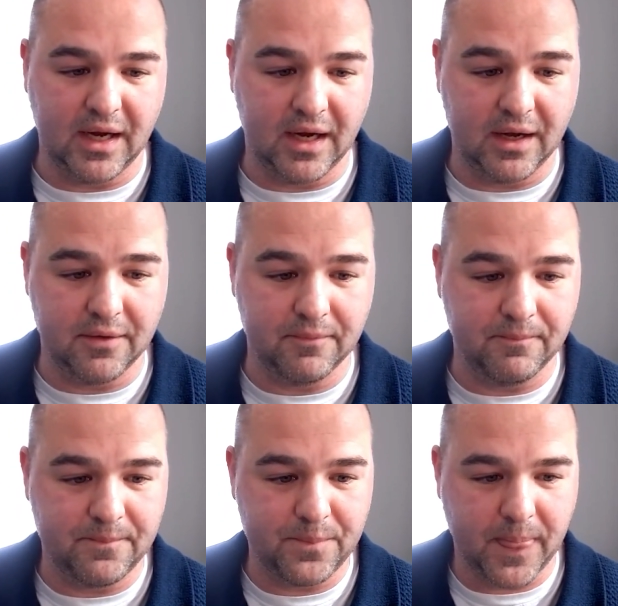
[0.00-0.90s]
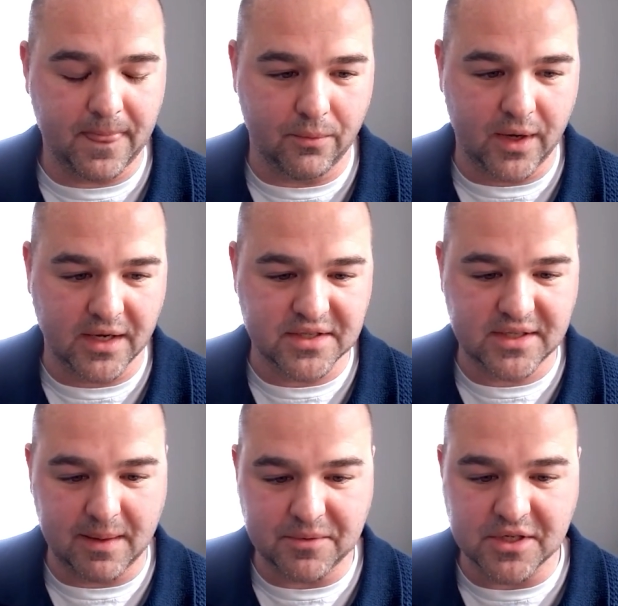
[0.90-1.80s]
And when I
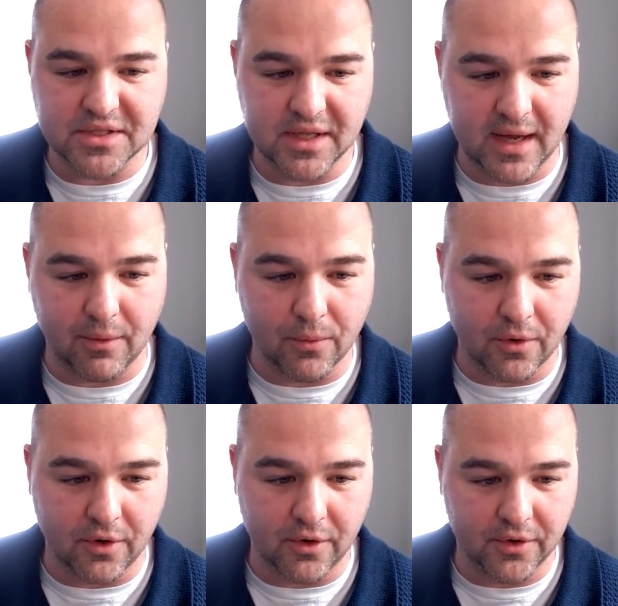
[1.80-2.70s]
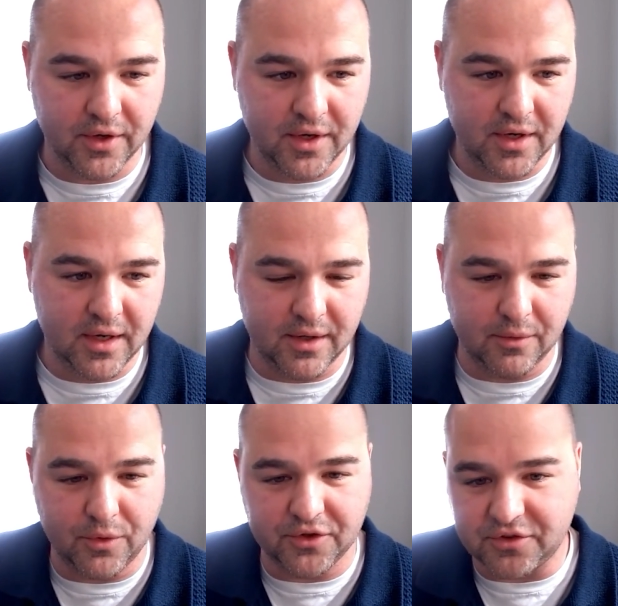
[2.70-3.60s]
stepped into that world,
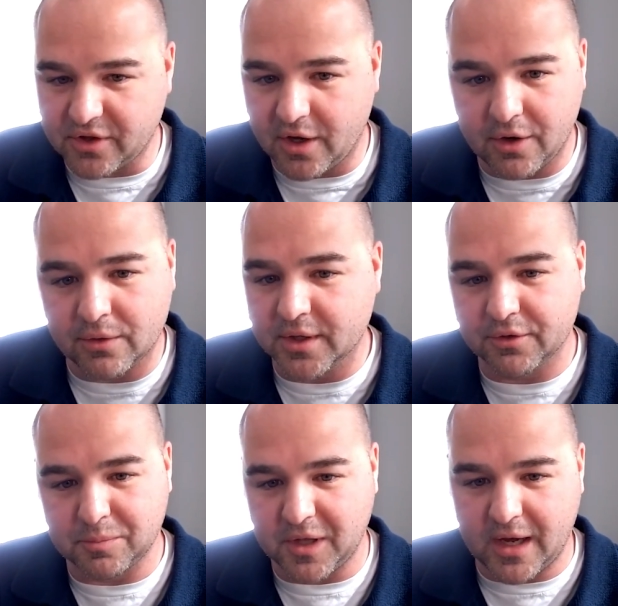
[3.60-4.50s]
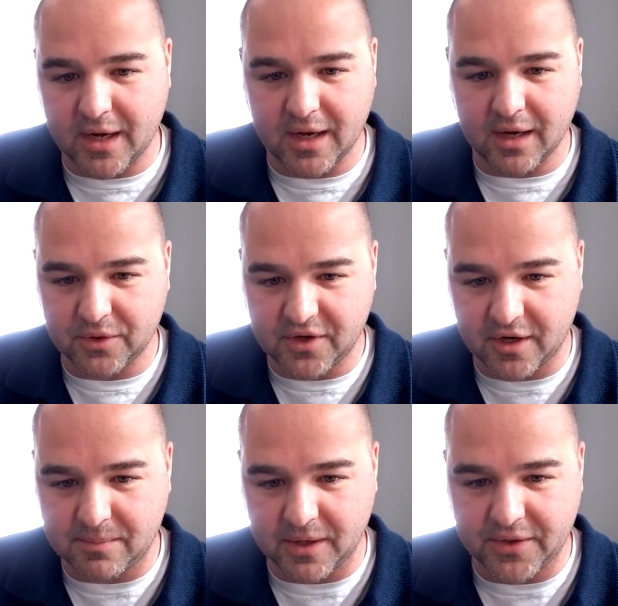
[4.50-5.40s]
it was slow. It was plotting. We
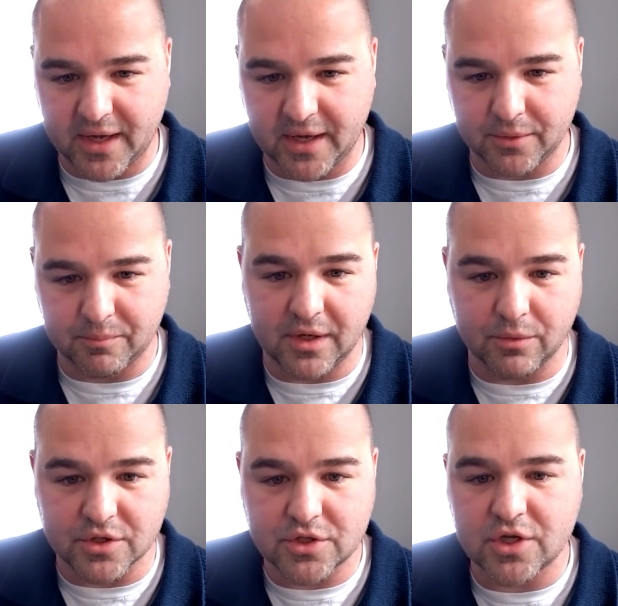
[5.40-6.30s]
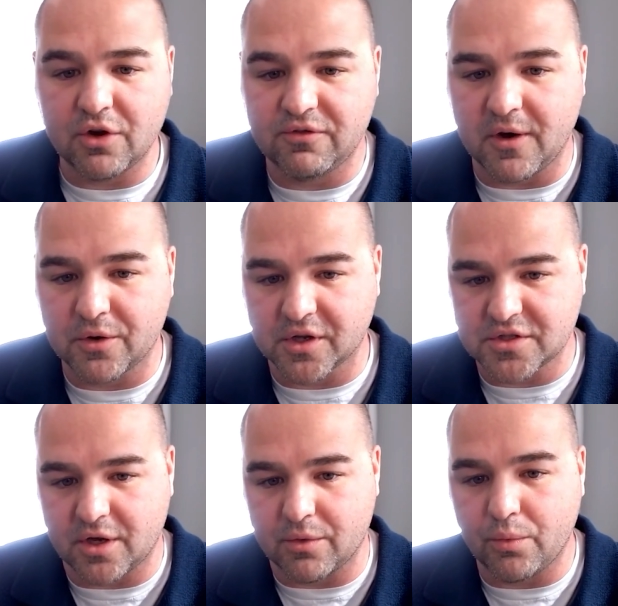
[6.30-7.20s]
talked about that. It was so focused
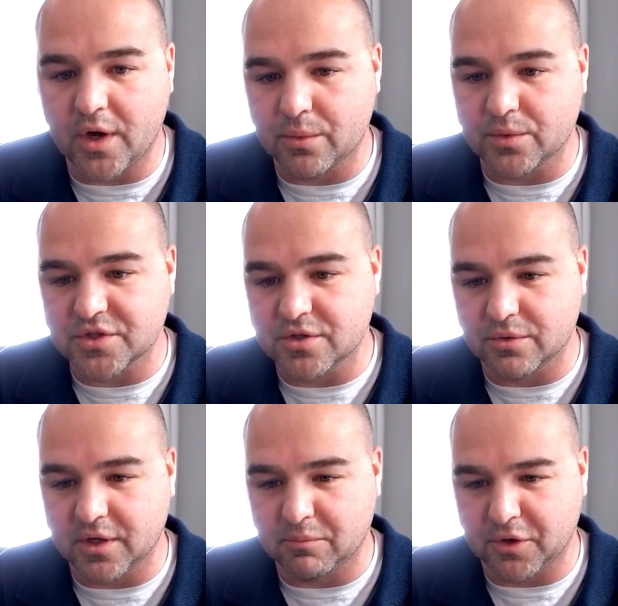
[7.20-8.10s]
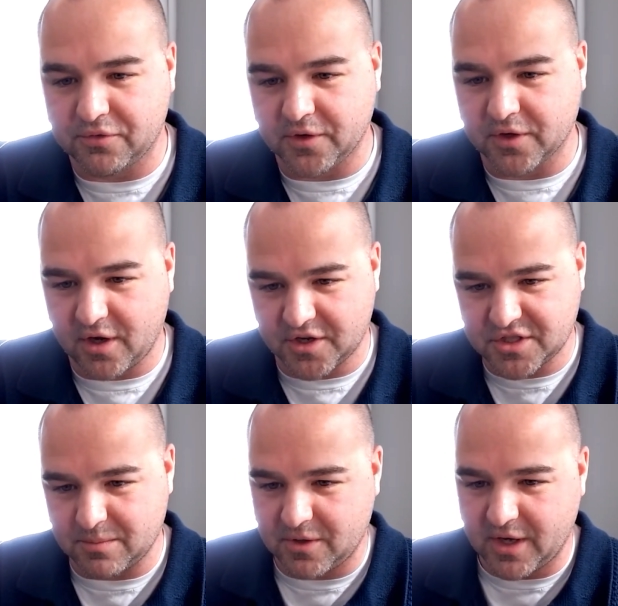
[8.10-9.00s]
on what it was doing, both for the
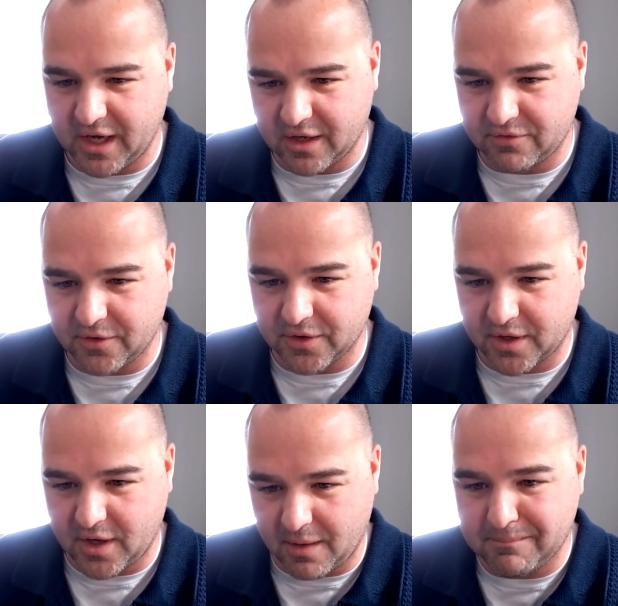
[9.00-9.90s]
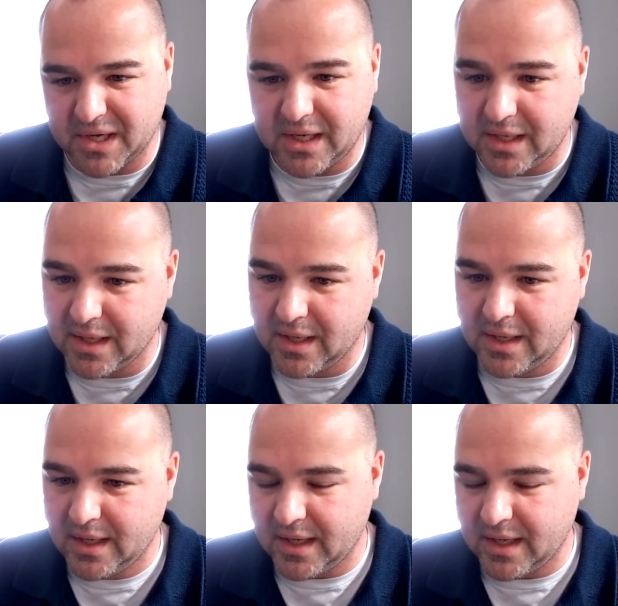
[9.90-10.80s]
customer and for the company,
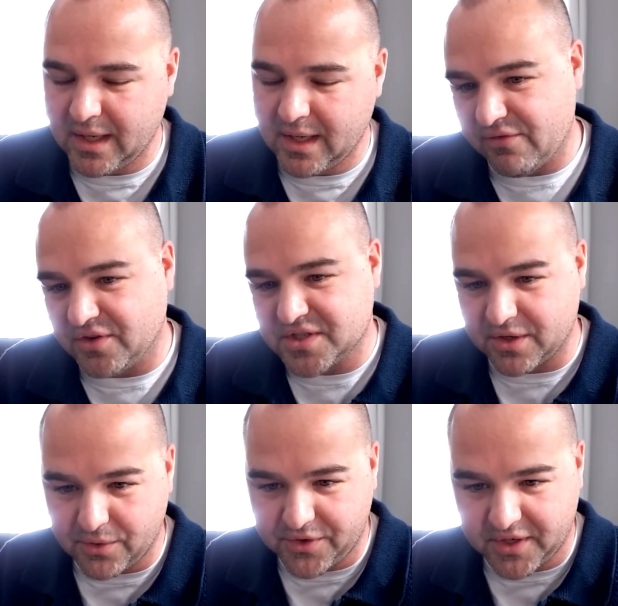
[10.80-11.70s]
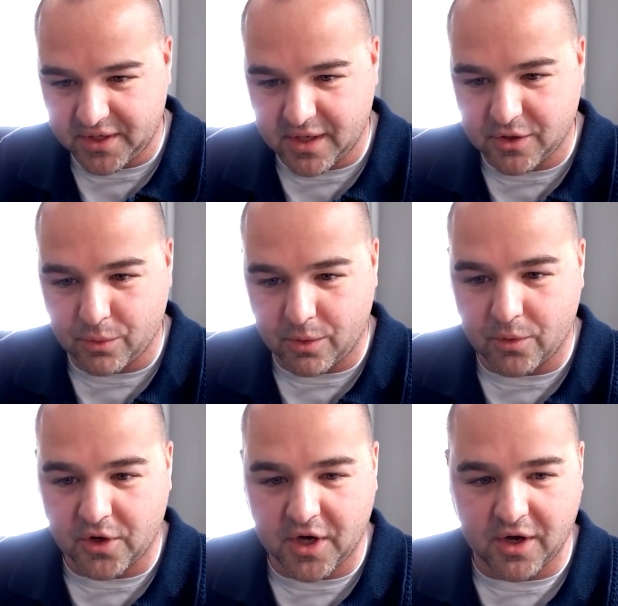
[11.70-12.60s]
in every single thing that you were
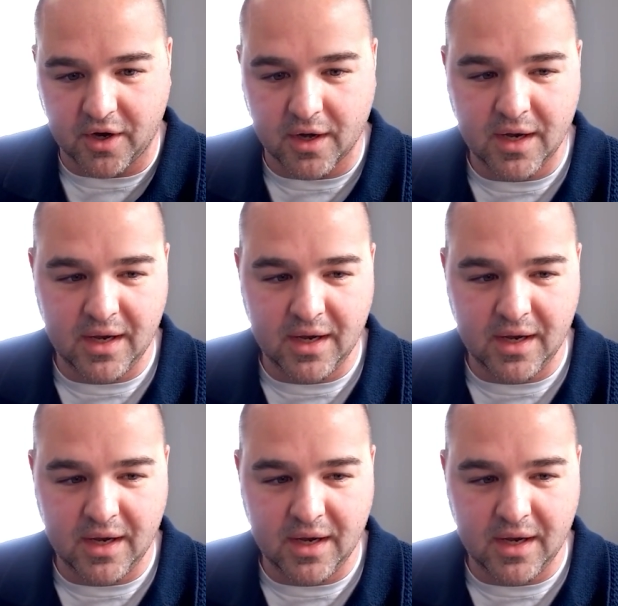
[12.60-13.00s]
working on.